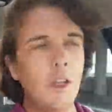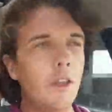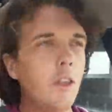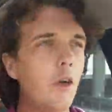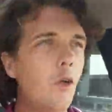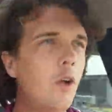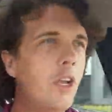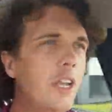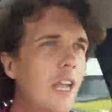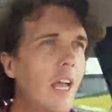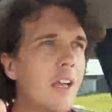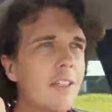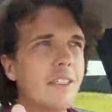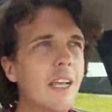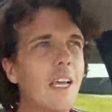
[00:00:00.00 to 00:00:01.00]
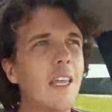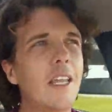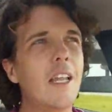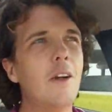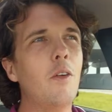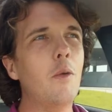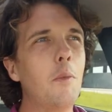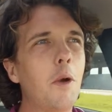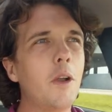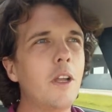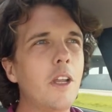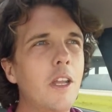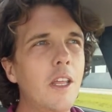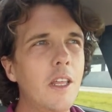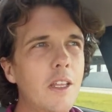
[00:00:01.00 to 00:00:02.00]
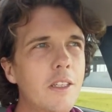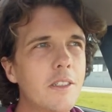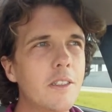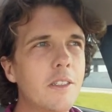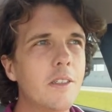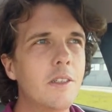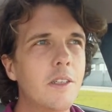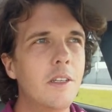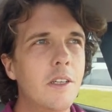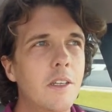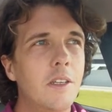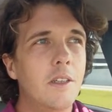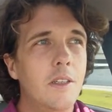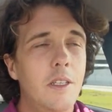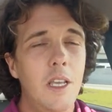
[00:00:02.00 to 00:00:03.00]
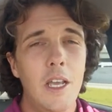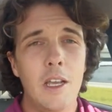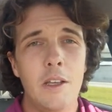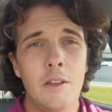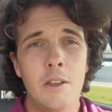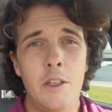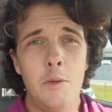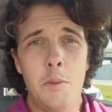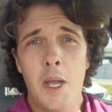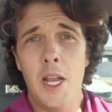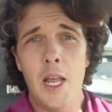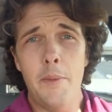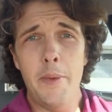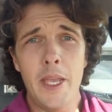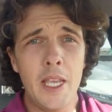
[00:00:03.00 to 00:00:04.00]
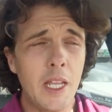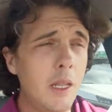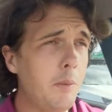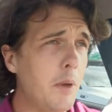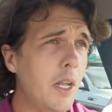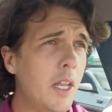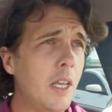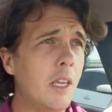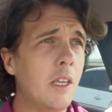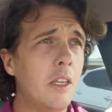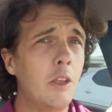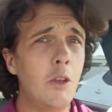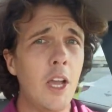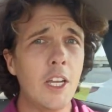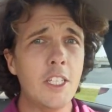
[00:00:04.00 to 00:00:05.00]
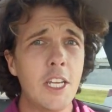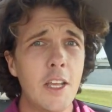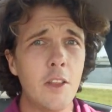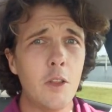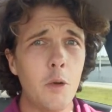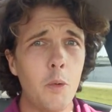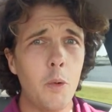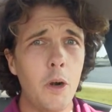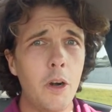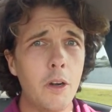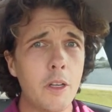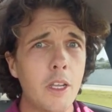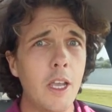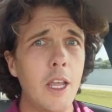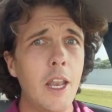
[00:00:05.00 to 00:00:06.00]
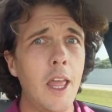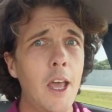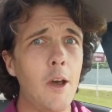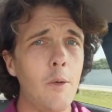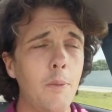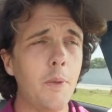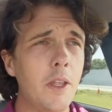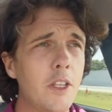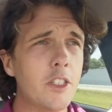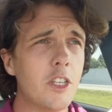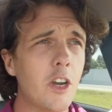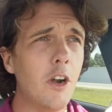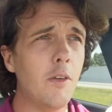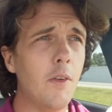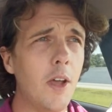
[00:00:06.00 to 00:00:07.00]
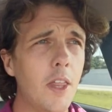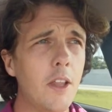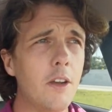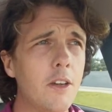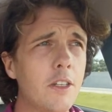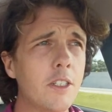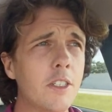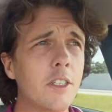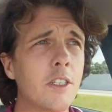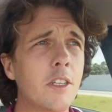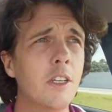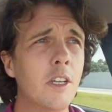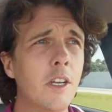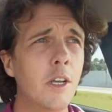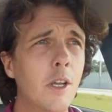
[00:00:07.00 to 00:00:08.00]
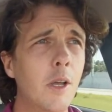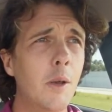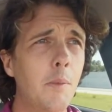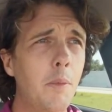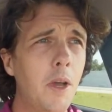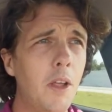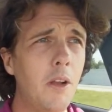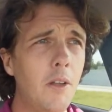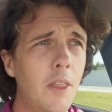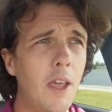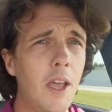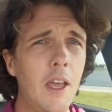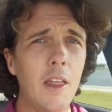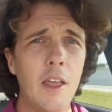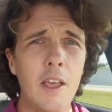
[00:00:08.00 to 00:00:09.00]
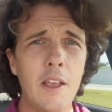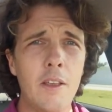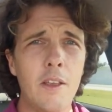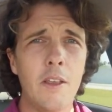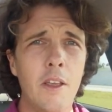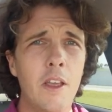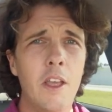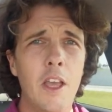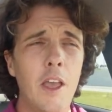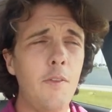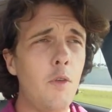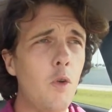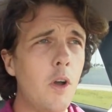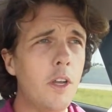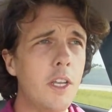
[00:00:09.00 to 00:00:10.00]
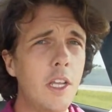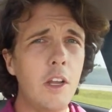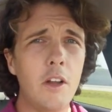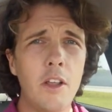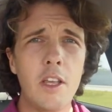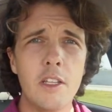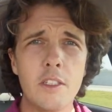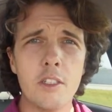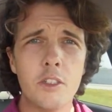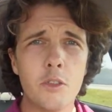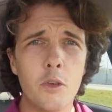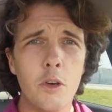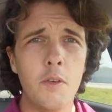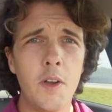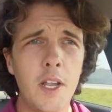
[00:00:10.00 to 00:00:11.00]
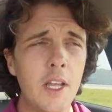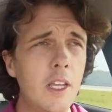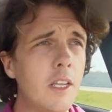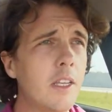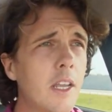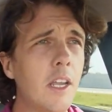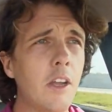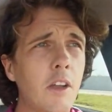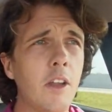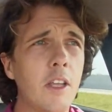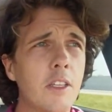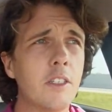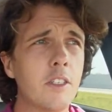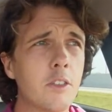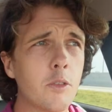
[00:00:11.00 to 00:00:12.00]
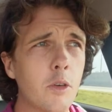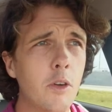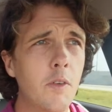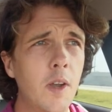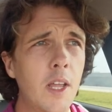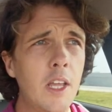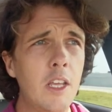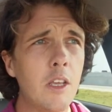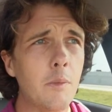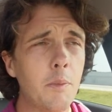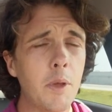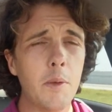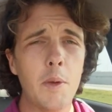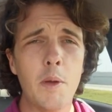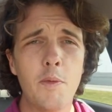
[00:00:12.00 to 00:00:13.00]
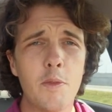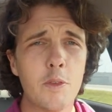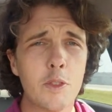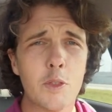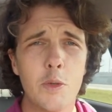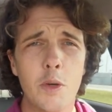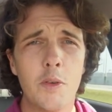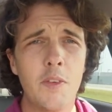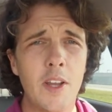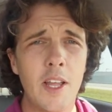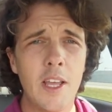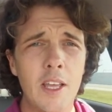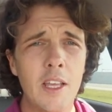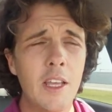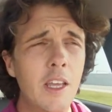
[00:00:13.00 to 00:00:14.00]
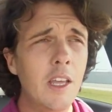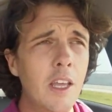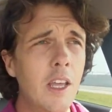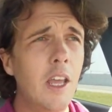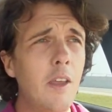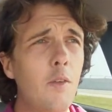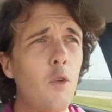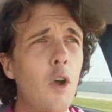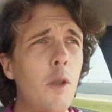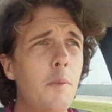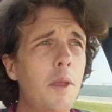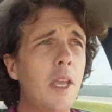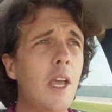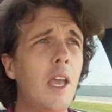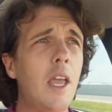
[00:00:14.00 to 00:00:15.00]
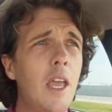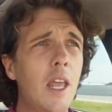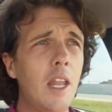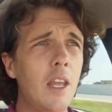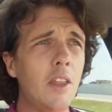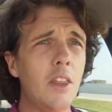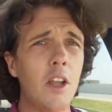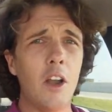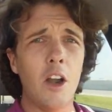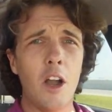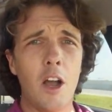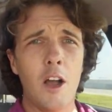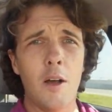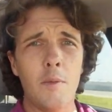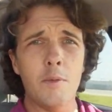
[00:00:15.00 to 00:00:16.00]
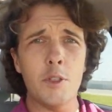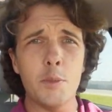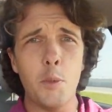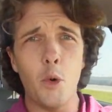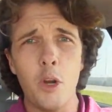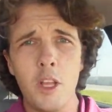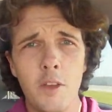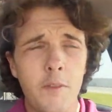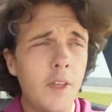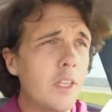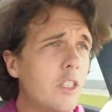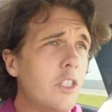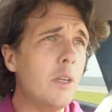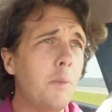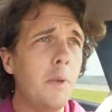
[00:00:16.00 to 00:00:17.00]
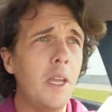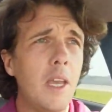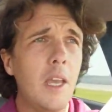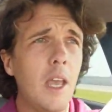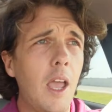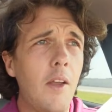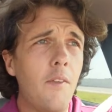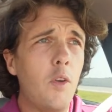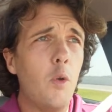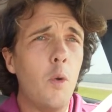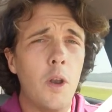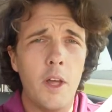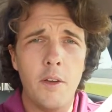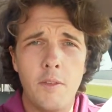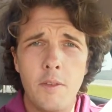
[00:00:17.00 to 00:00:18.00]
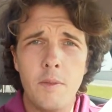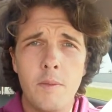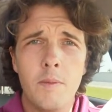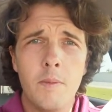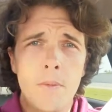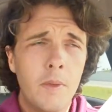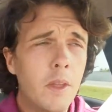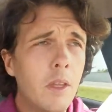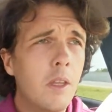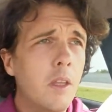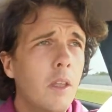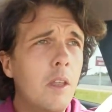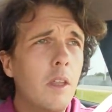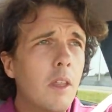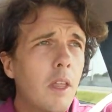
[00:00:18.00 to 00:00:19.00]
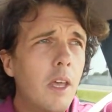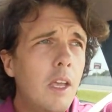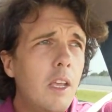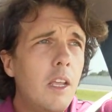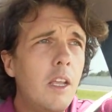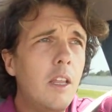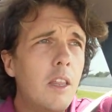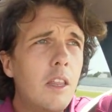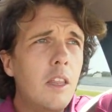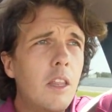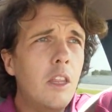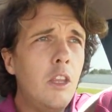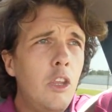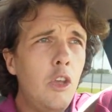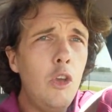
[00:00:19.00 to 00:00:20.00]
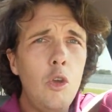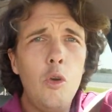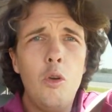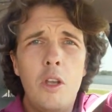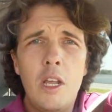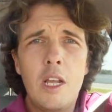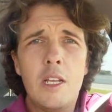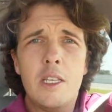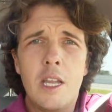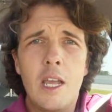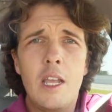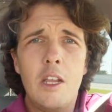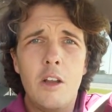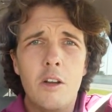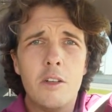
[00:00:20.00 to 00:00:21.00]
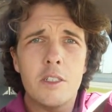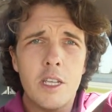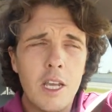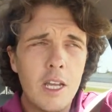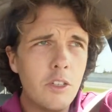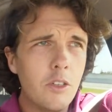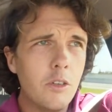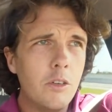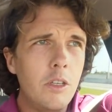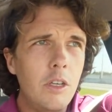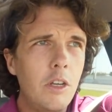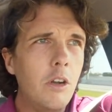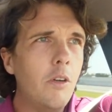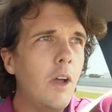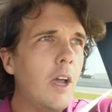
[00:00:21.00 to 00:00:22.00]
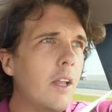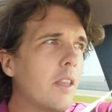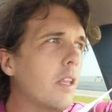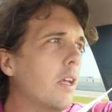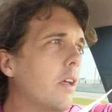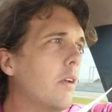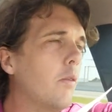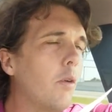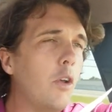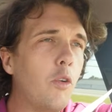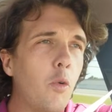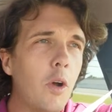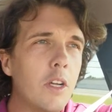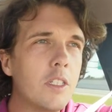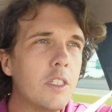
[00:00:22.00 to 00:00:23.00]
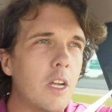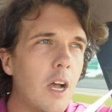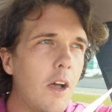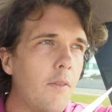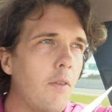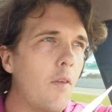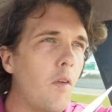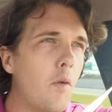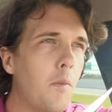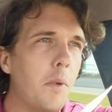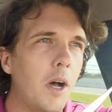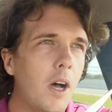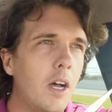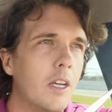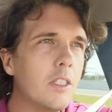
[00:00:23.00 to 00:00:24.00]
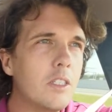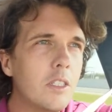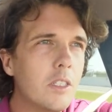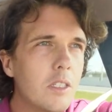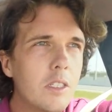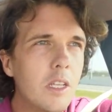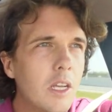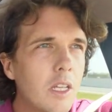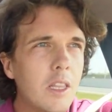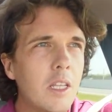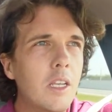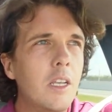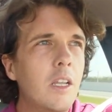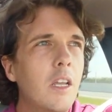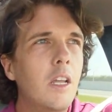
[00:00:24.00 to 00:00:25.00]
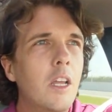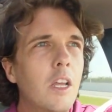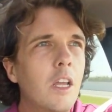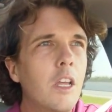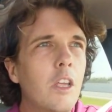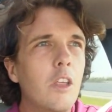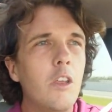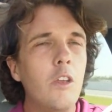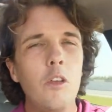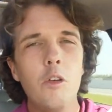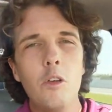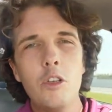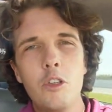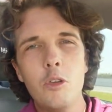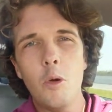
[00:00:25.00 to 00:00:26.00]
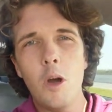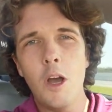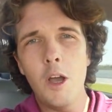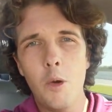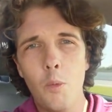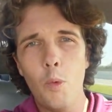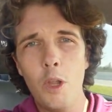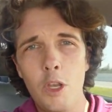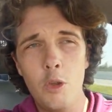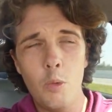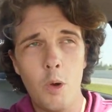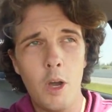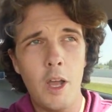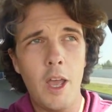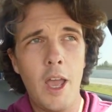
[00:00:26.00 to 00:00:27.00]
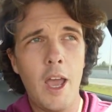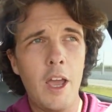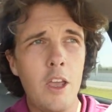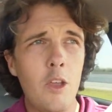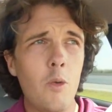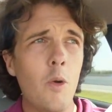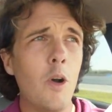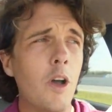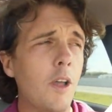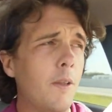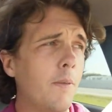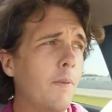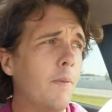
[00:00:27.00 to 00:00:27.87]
The only downside of network marketing is, yeah, you might not make any money. You actually have to work and help and serve others. But other than that, like, if you want to take your kids to school every day, you can take your kids to school every day. You can pick them up from school every day. If you want to be at any of their um, sporting events, you can be at every one of them. Like, you dictate your schedule. You don't have to request off from a boss, nothing. You do what you want, when you want, how you want.